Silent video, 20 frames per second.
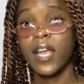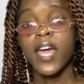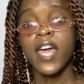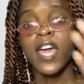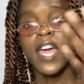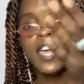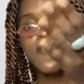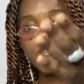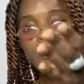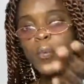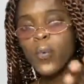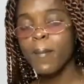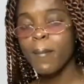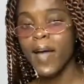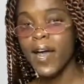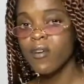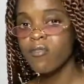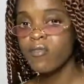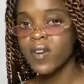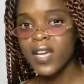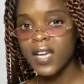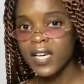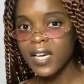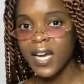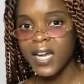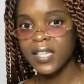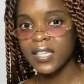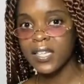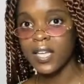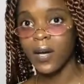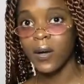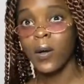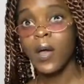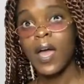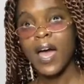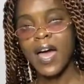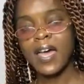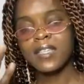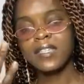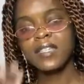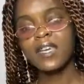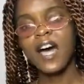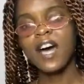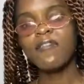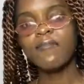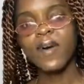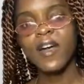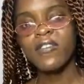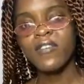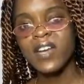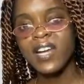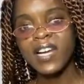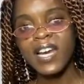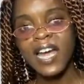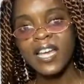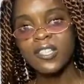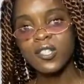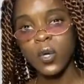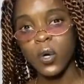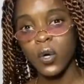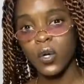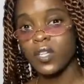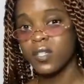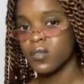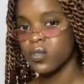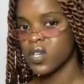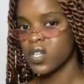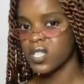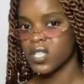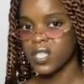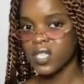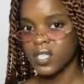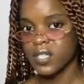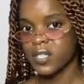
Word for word: Even with my ring light now, I still have my ring light on because it's